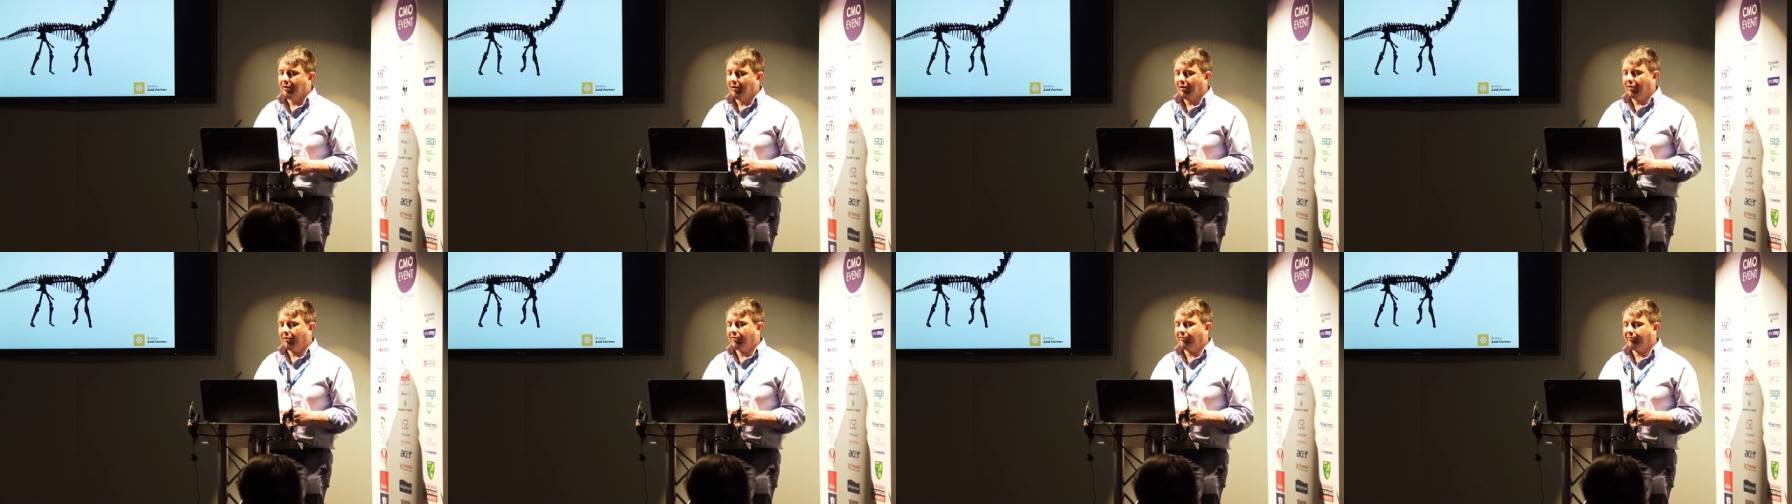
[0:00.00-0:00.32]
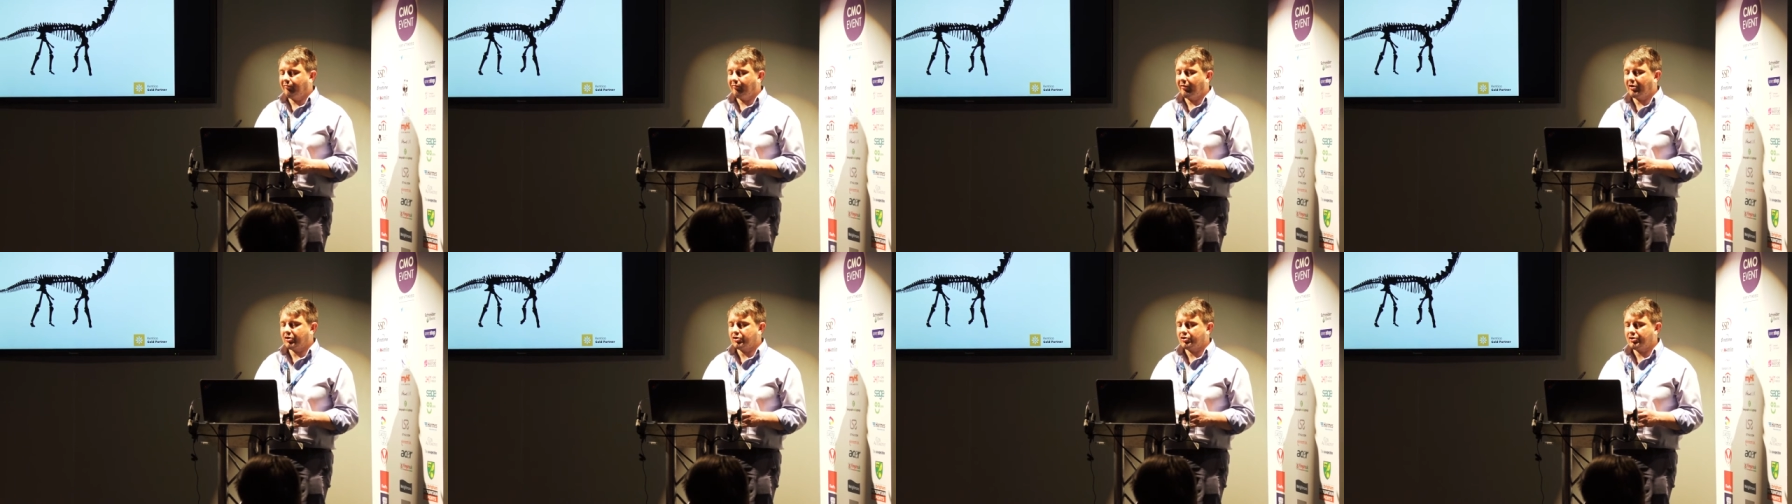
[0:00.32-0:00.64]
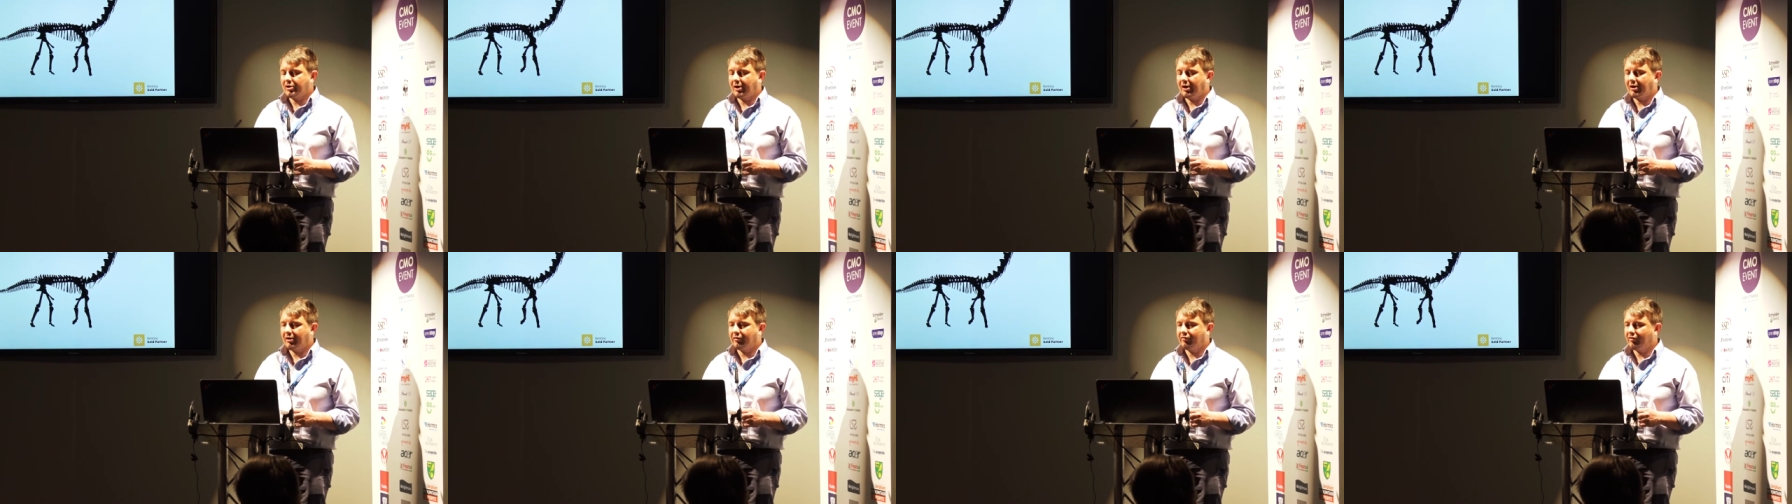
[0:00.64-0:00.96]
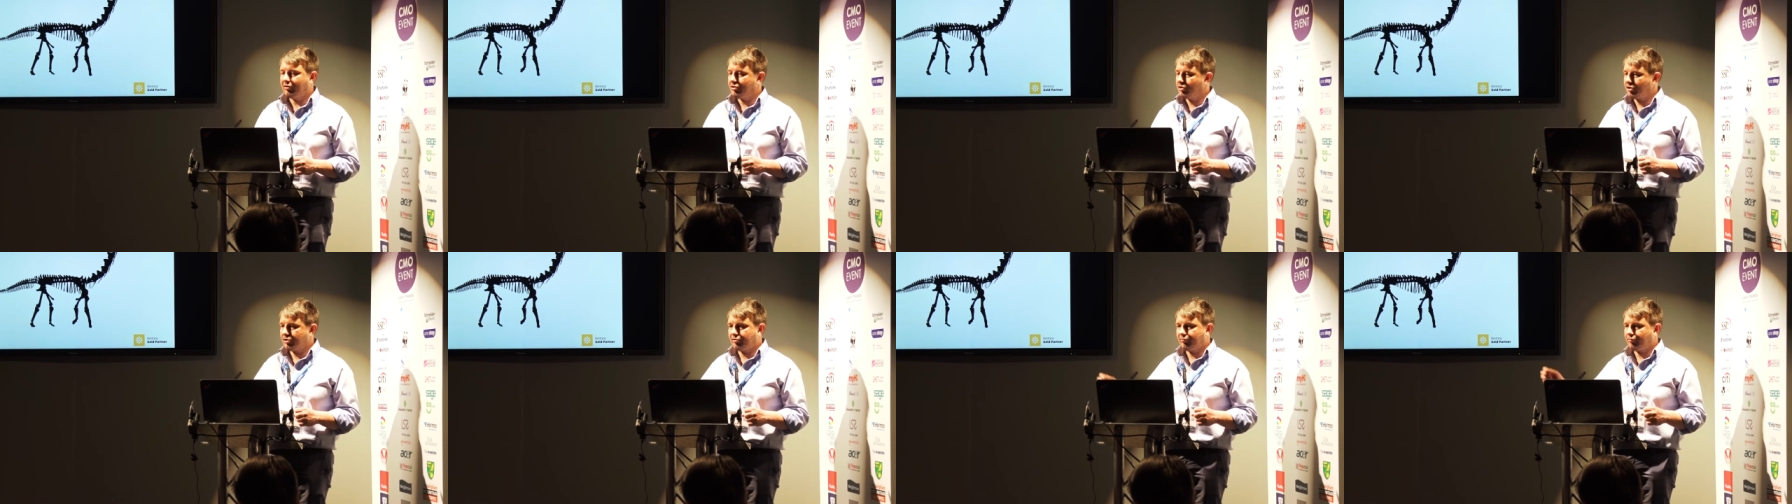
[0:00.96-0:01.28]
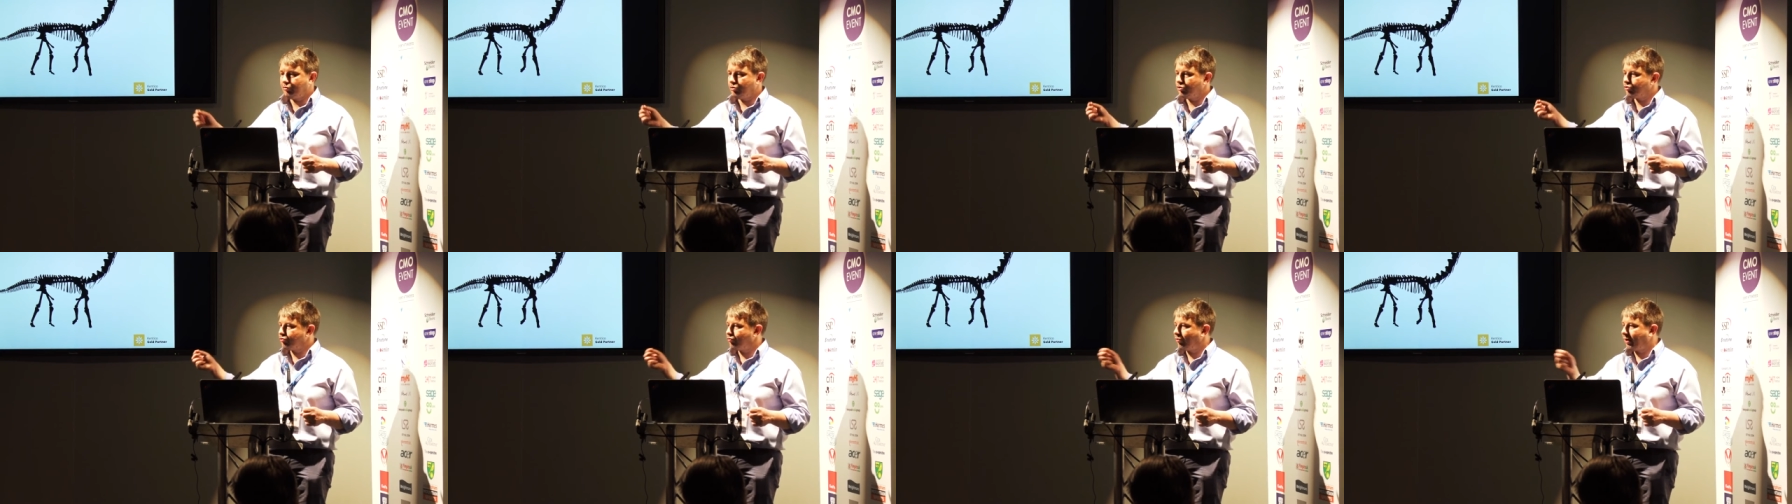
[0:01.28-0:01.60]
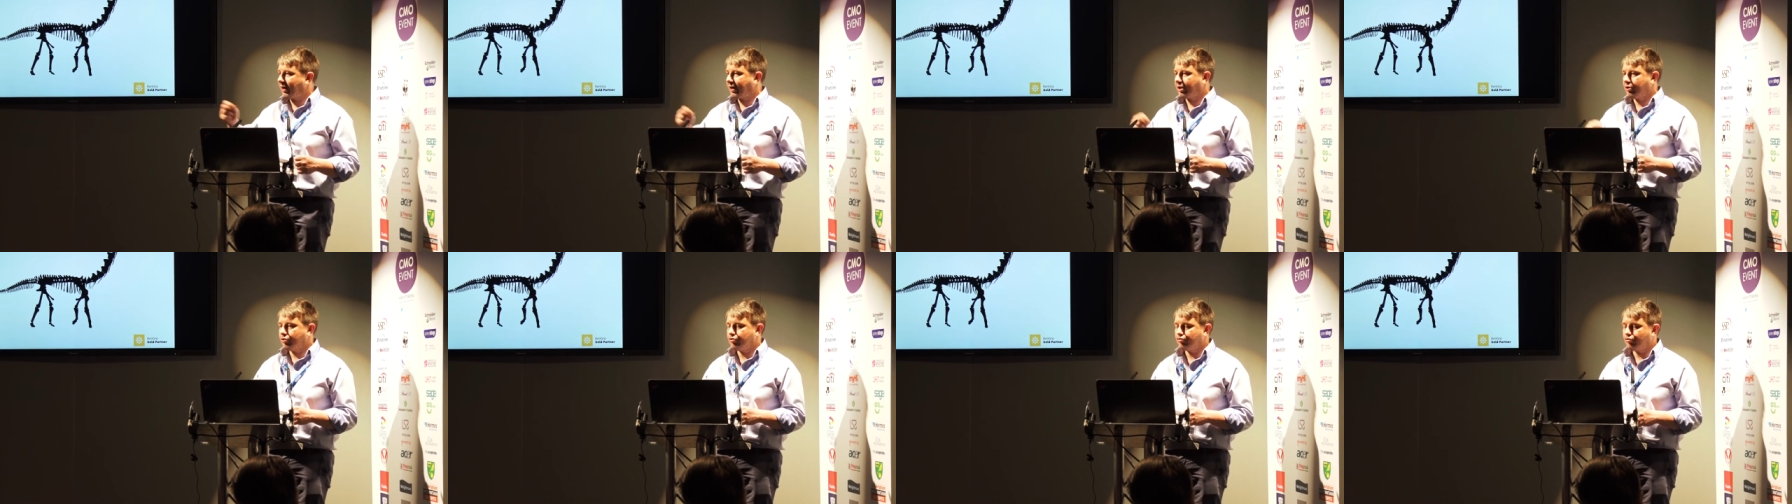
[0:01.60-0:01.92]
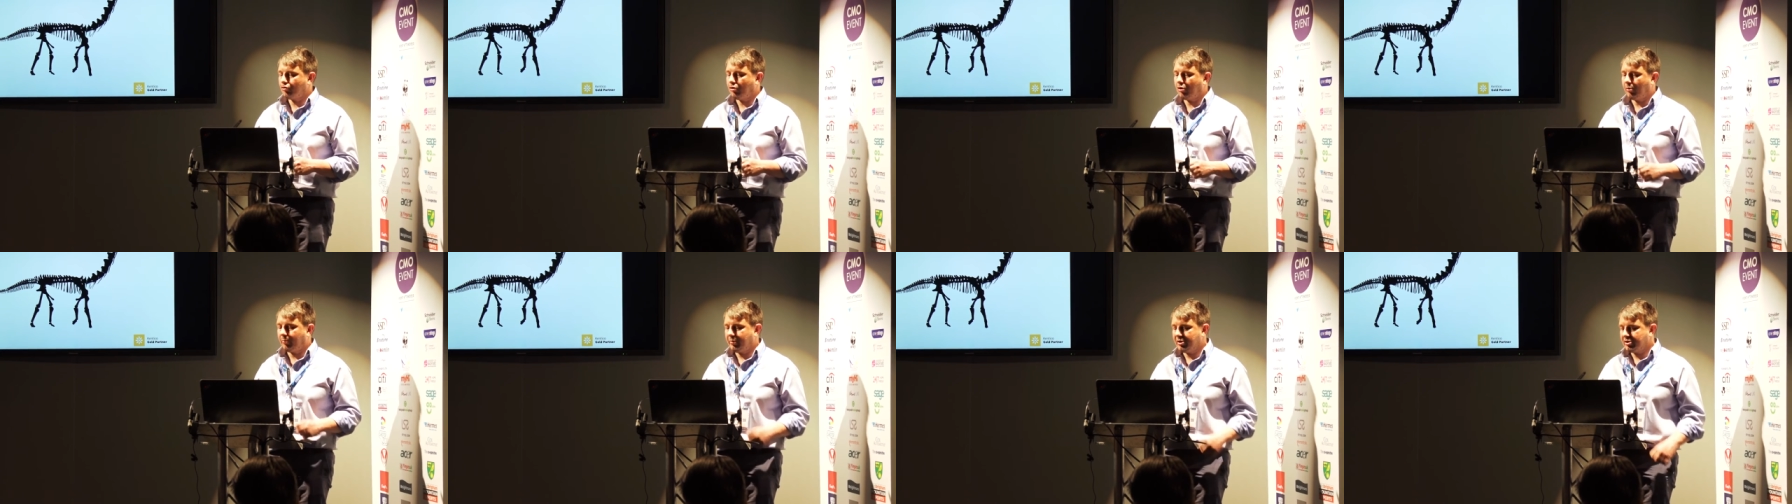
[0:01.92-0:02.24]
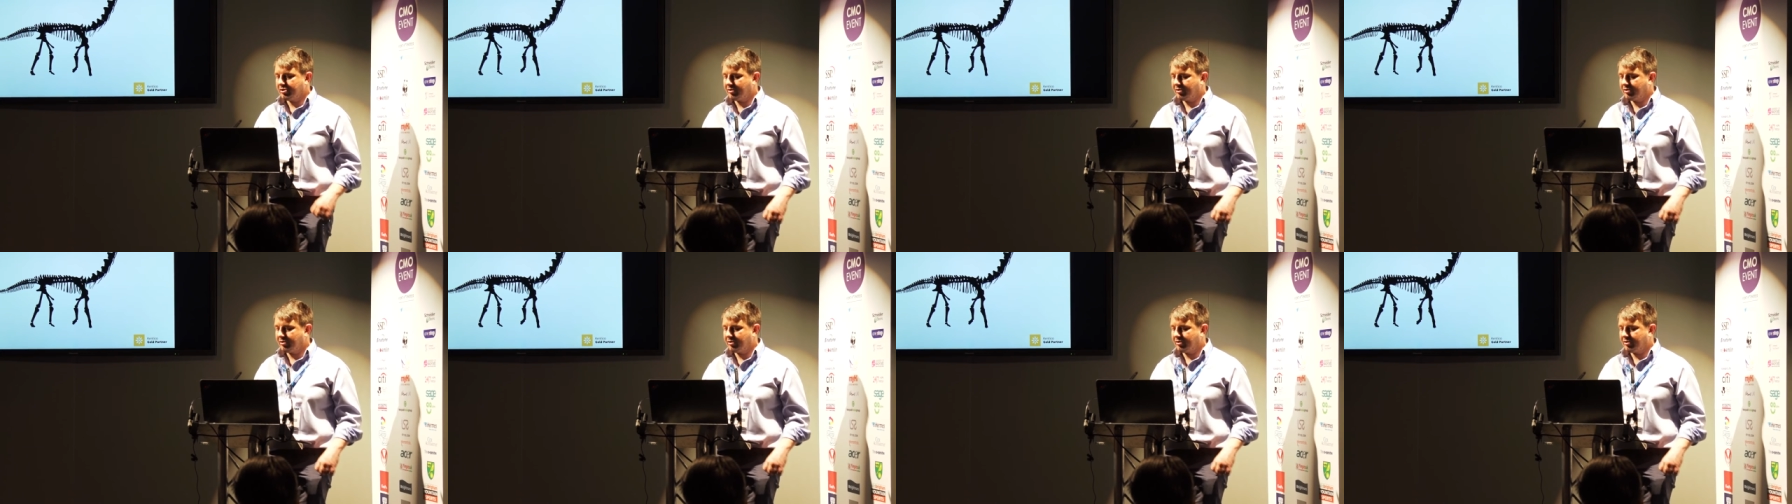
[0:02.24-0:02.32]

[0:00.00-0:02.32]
of functionality just through drag and drop.